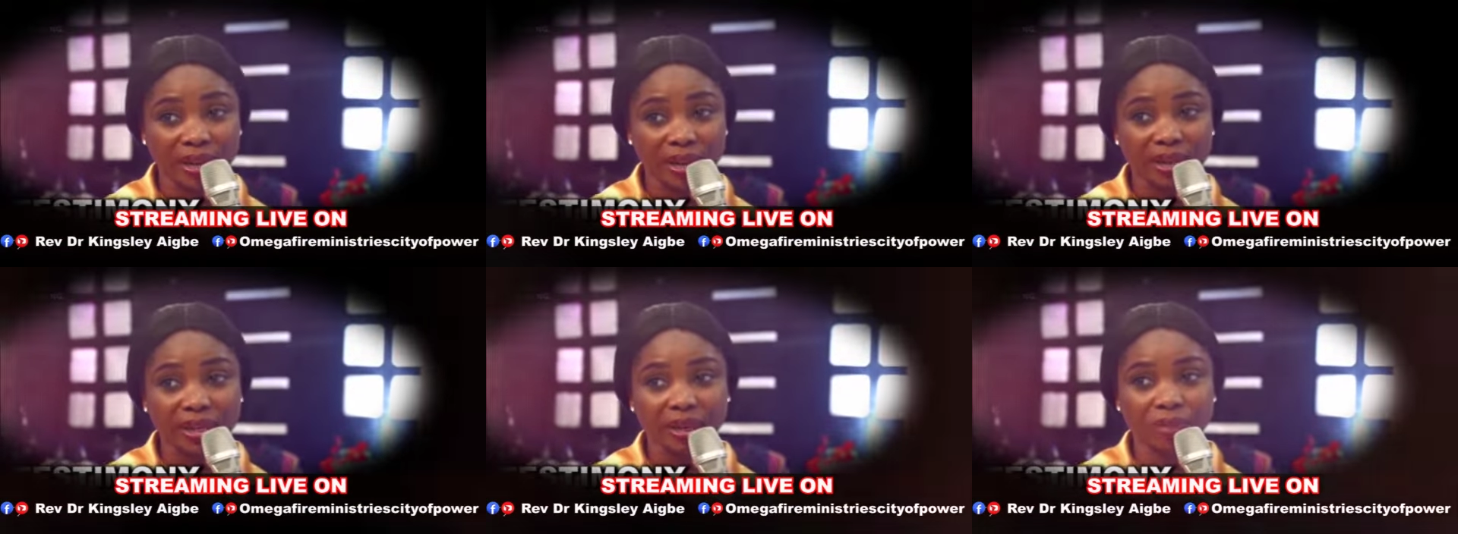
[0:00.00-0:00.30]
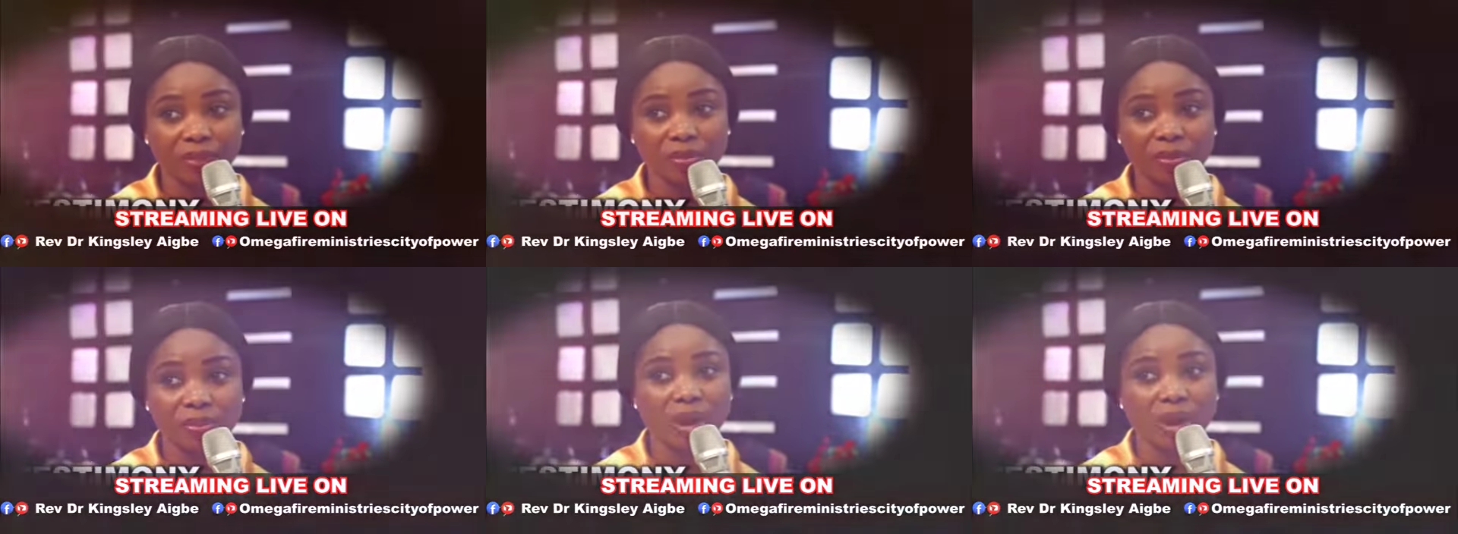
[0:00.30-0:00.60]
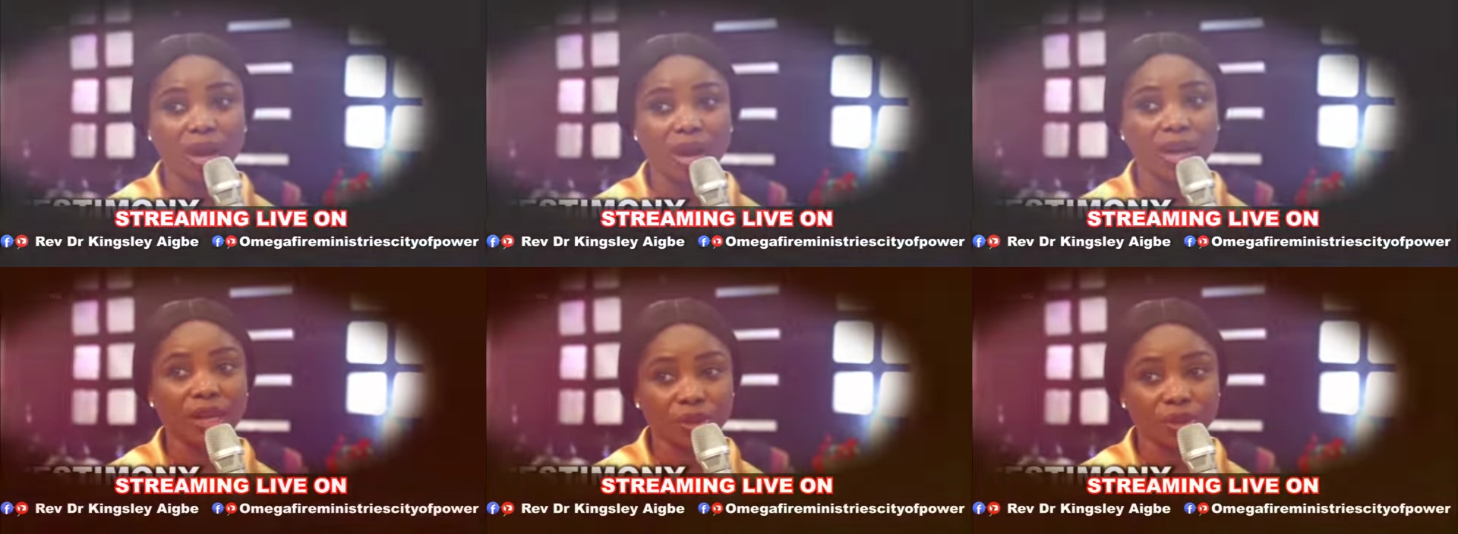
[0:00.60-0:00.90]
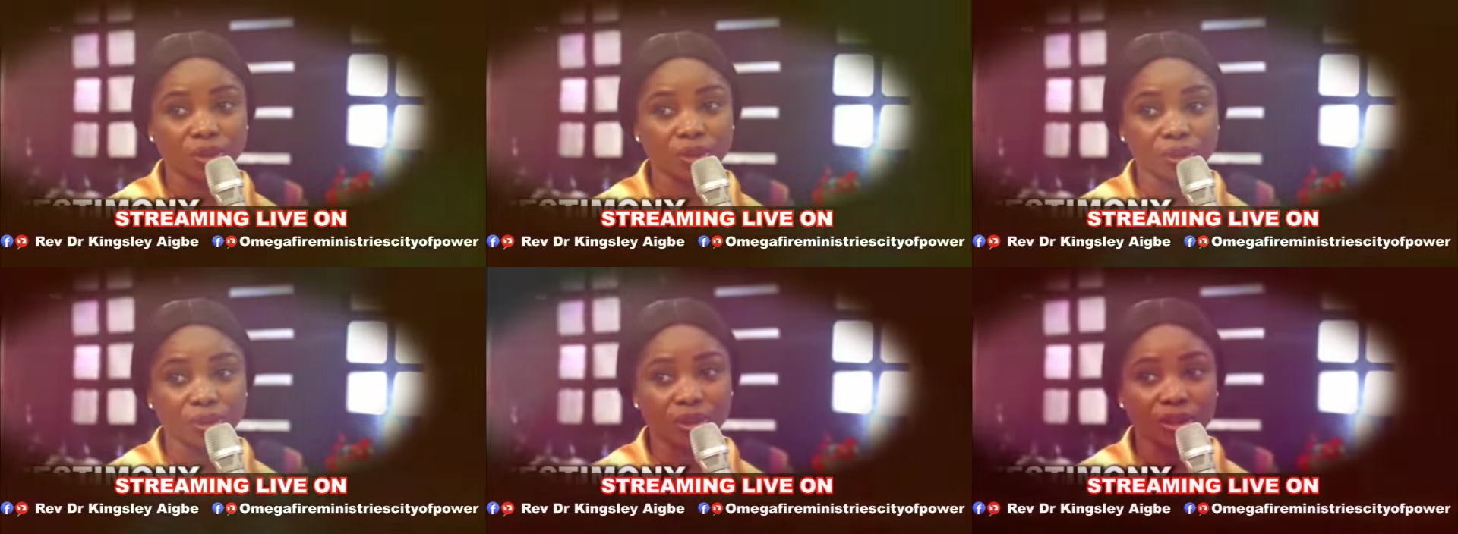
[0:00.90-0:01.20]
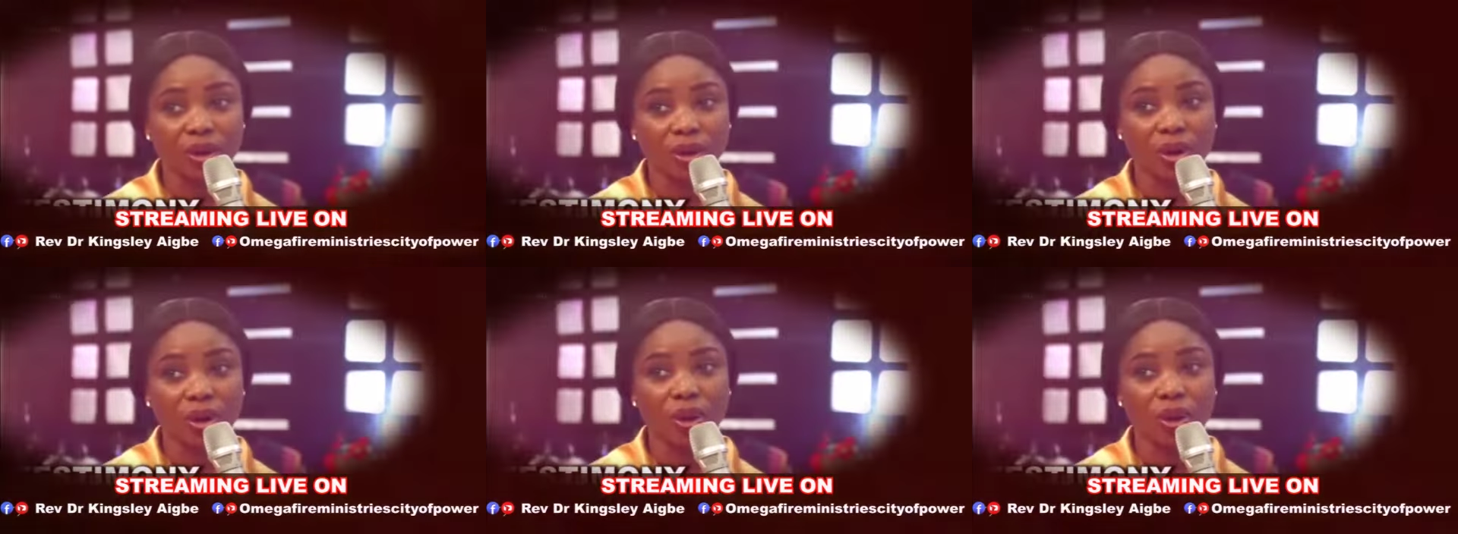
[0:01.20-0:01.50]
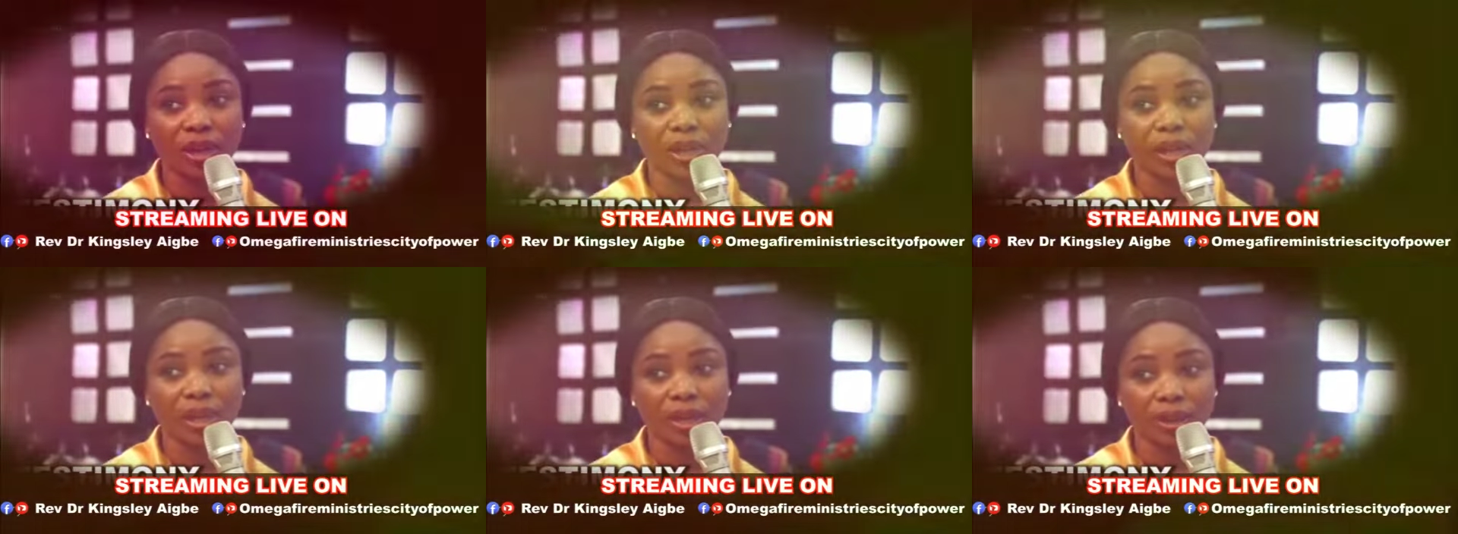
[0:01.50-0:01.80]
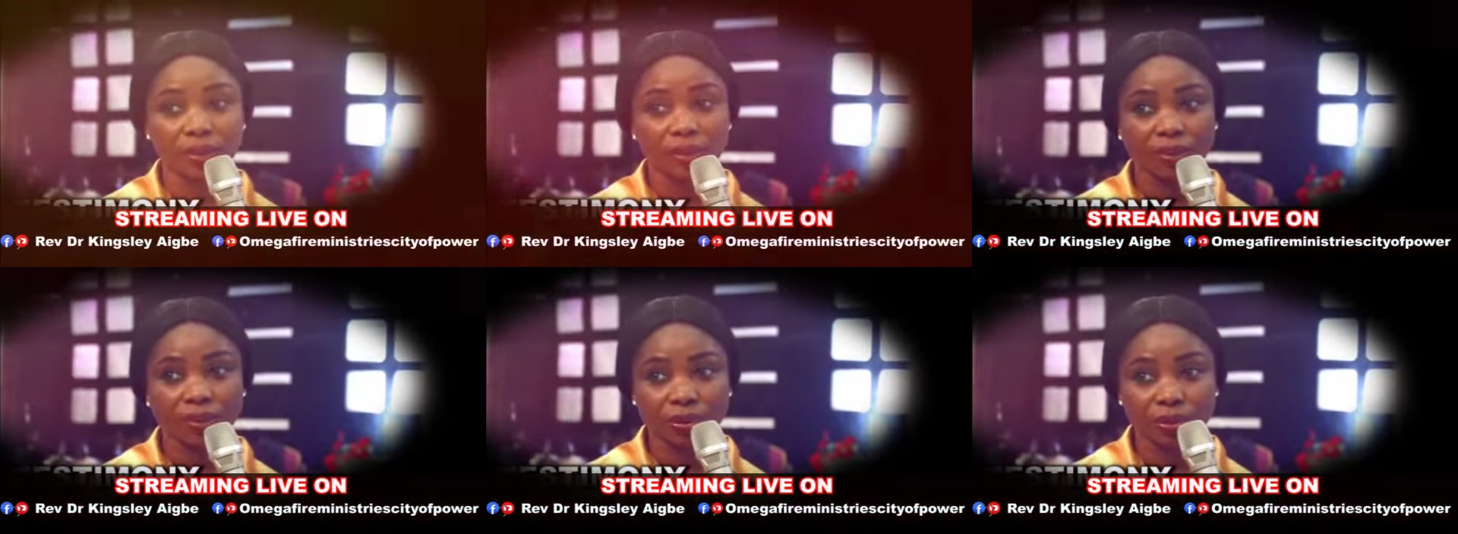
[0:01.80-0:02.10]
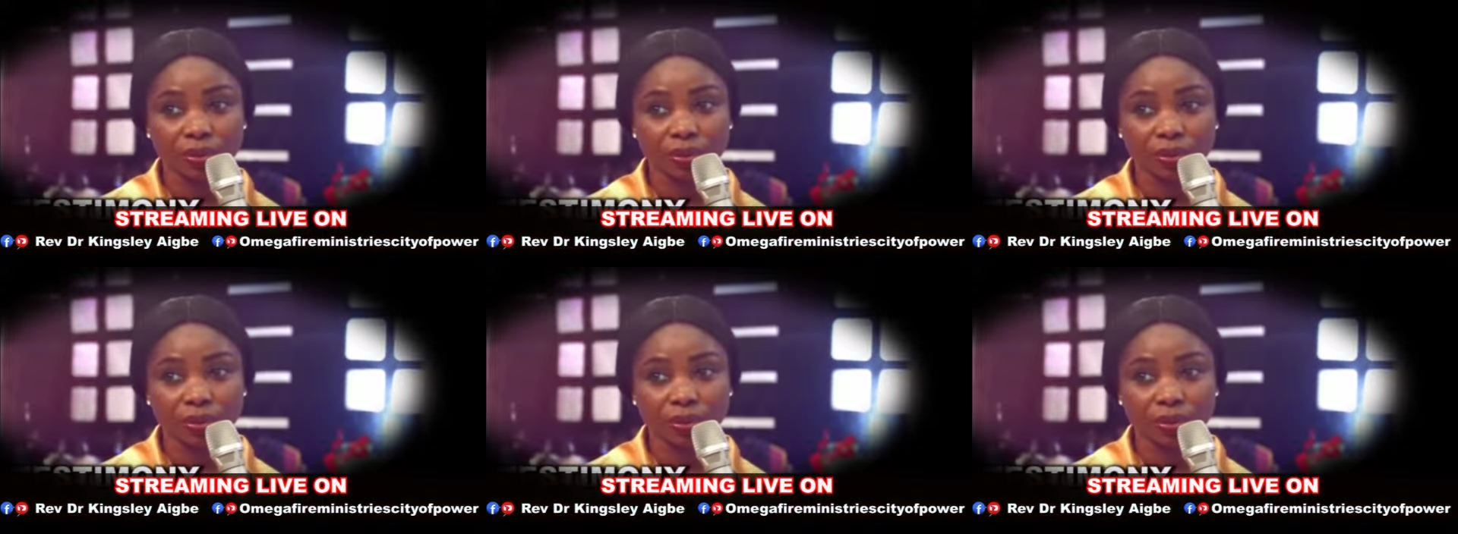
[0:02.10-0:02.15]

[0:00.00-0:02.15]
before I knew it, the call came through